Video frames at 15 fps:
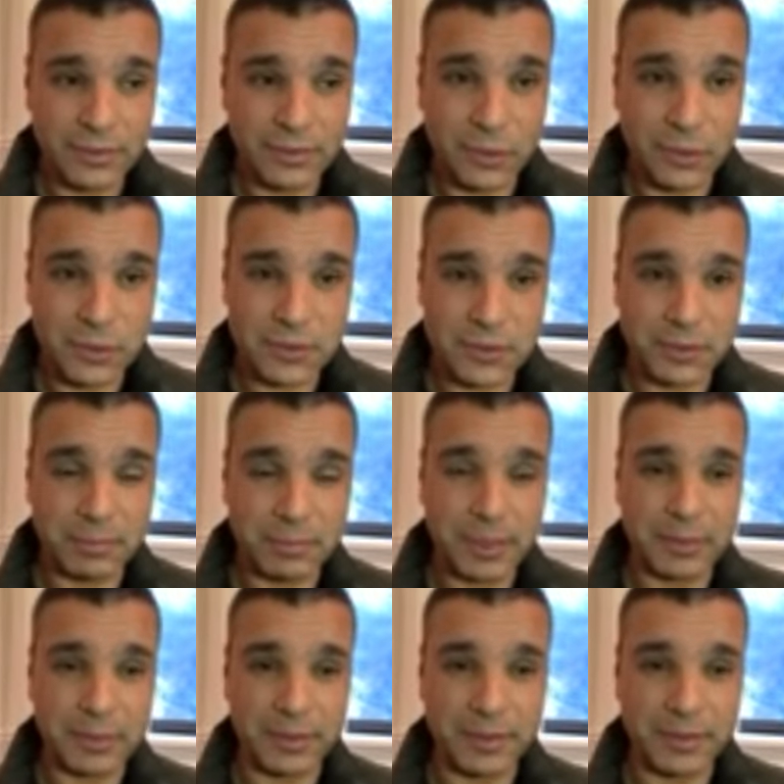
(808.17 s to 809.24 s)
Those are the
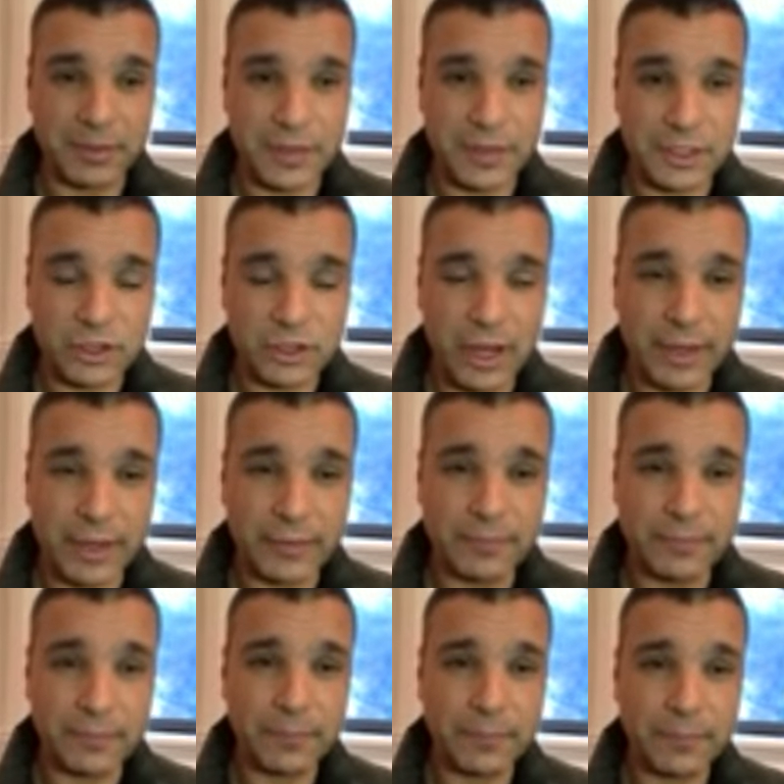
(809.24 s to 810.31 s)
people at the finish line.
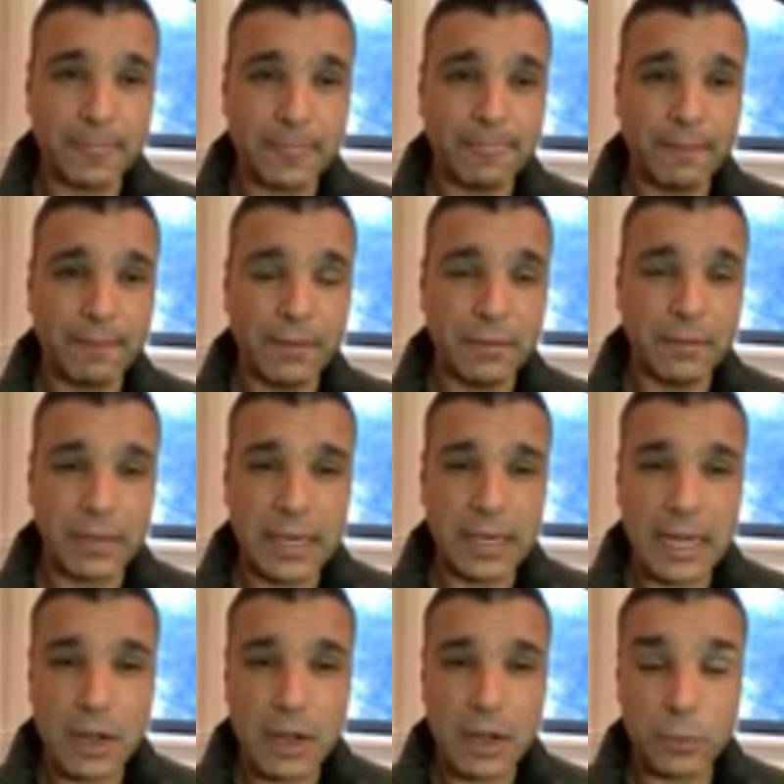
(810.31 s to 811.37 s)
The
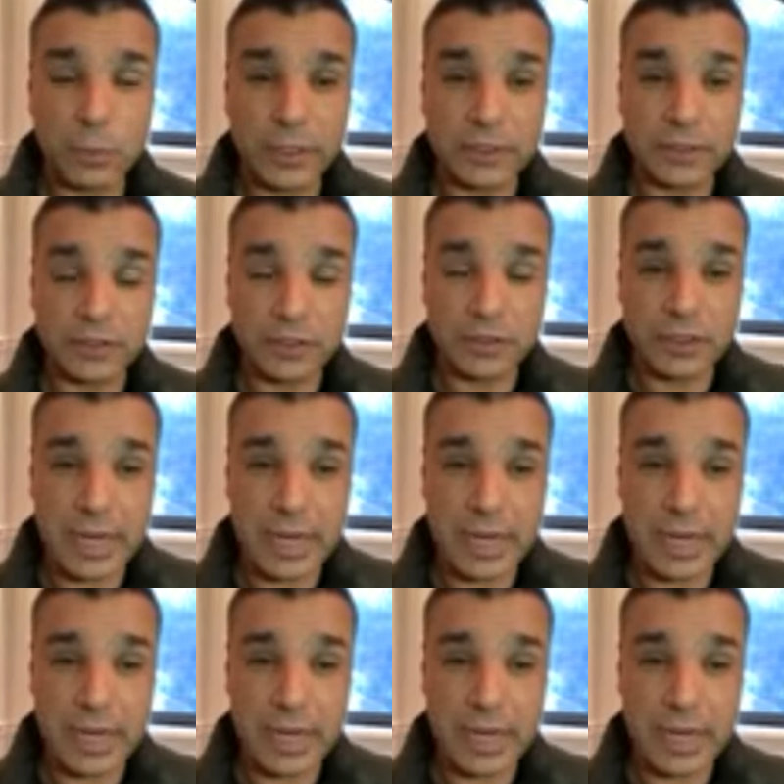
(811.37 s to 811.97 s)
cloud of witnesses.